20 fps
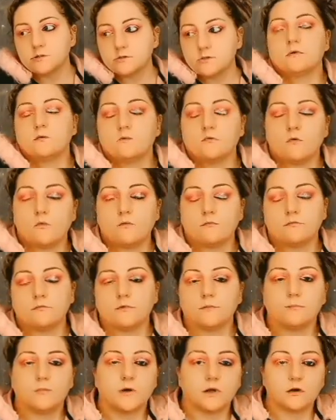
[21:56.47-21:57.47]
You know, the
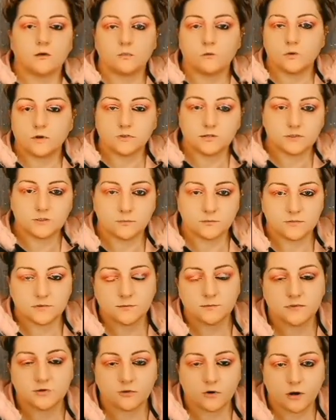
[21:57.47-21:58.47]
bigger ones I'm
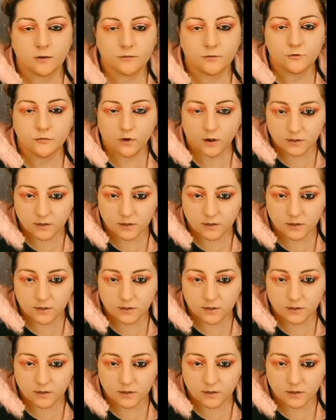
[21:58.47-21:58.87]
subscribed to.